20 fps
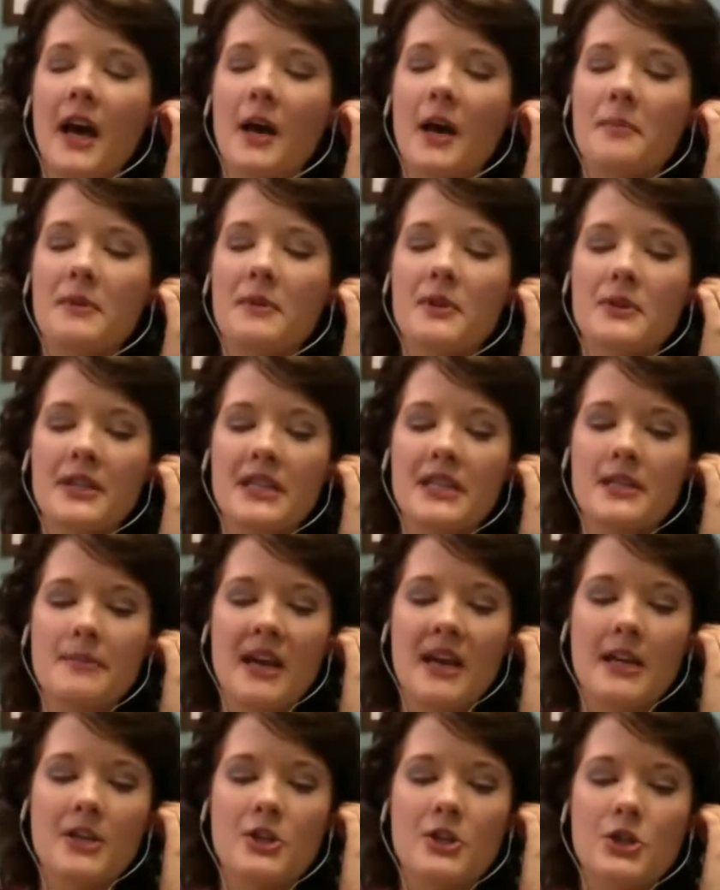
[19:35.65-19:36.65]
learning to
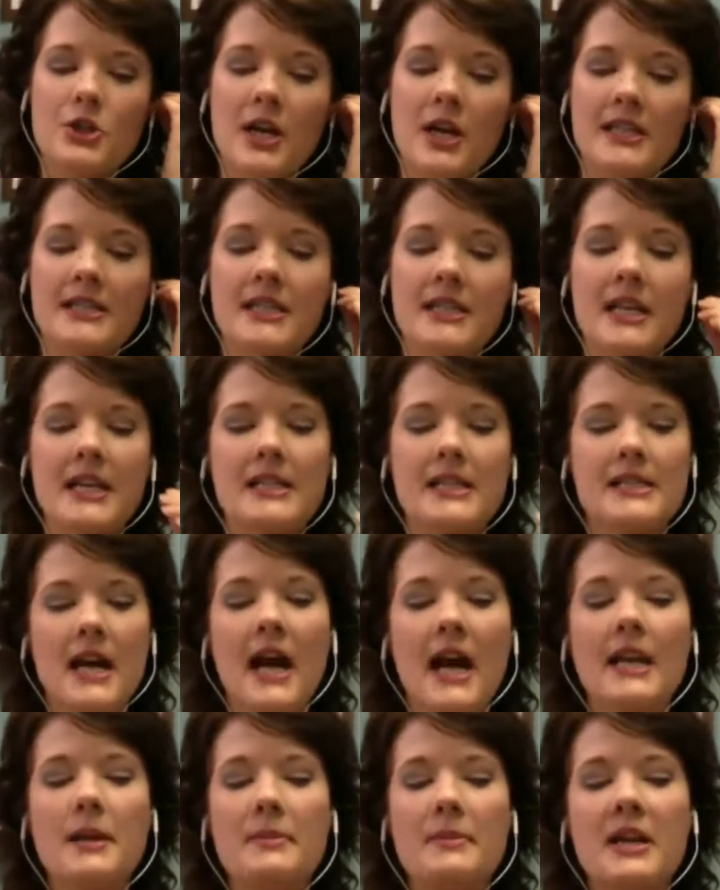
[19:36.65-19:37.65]
manage stress and
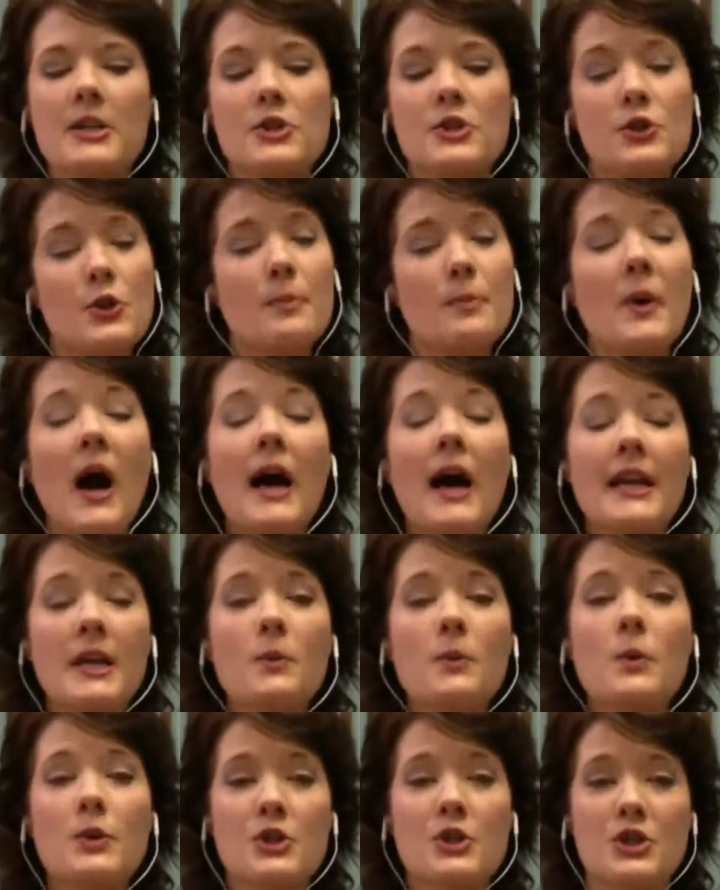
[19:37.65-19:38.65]
anxiety, because your body
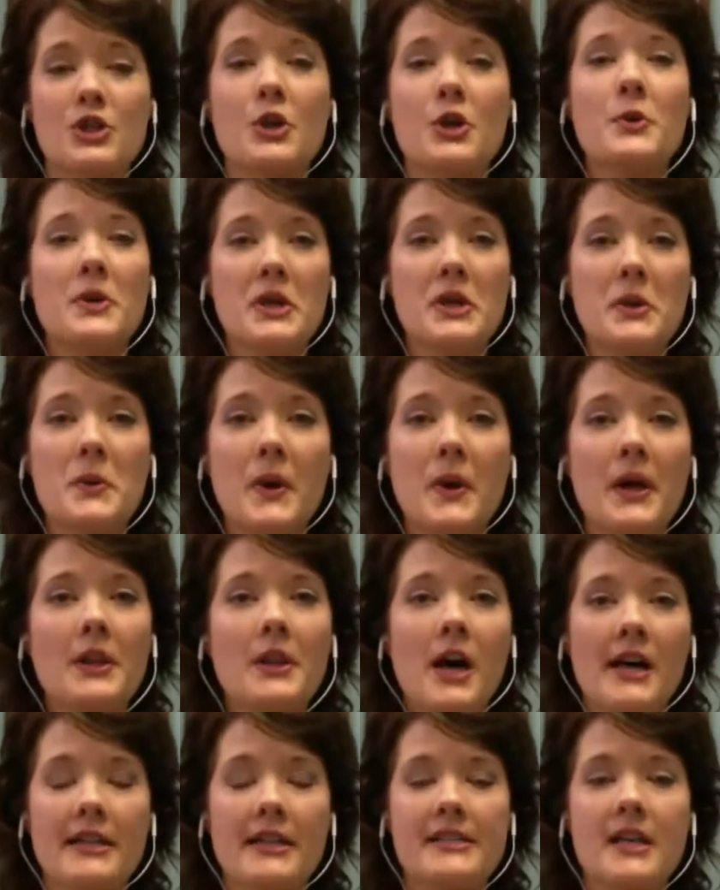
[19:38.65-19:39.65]
will show you a
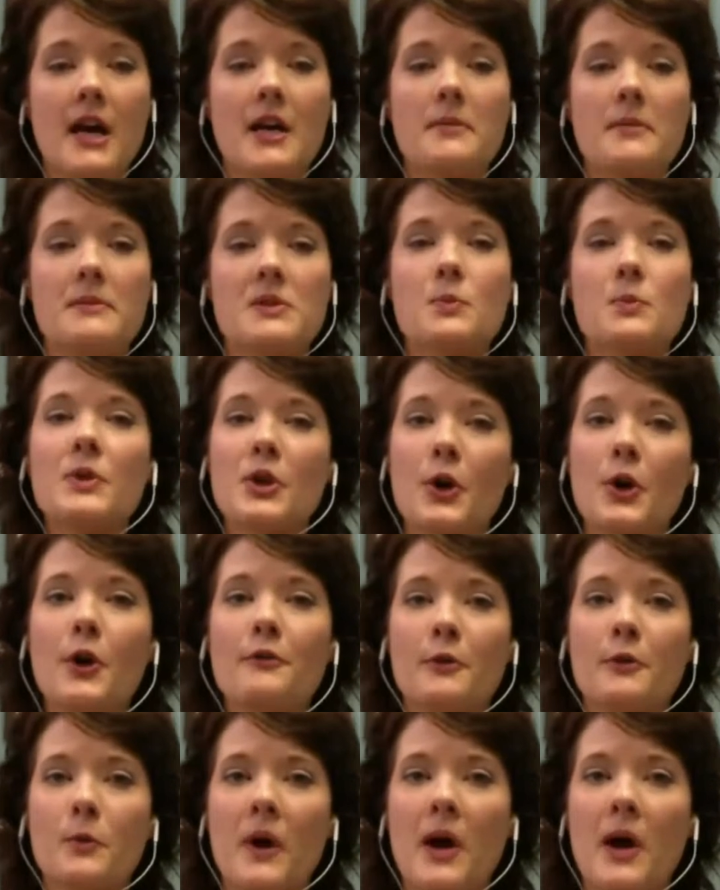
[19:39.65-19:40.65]
lot of times when you're
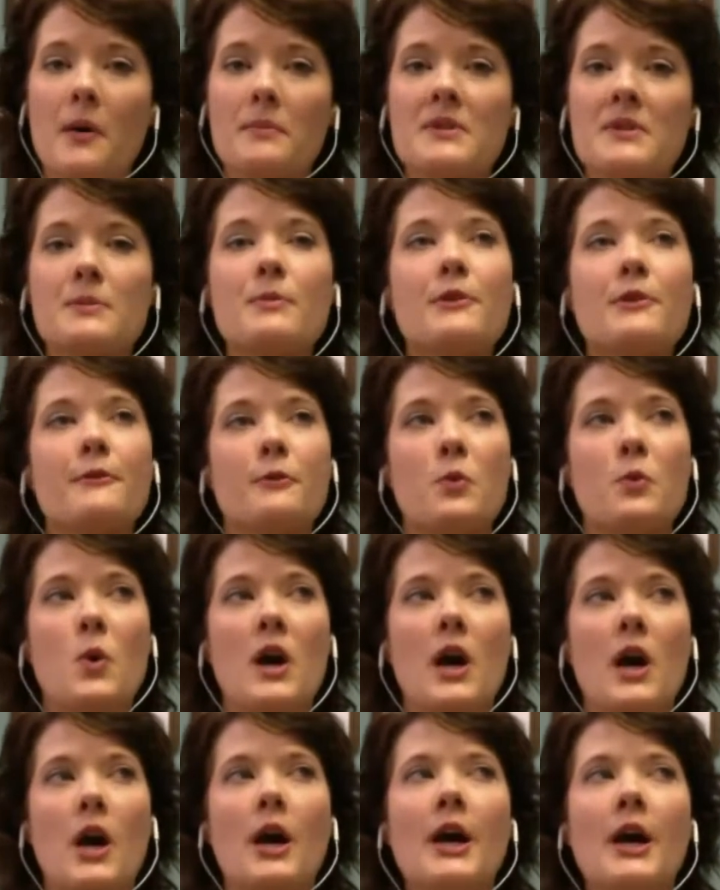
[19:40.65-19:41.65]
overwhelmed
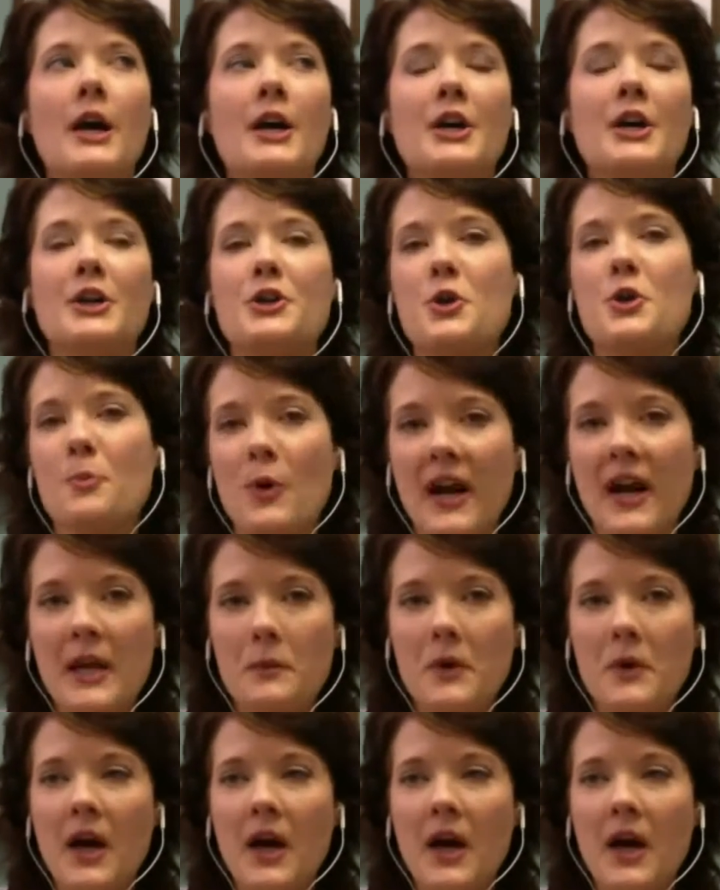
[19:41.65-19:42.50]
before your brain will.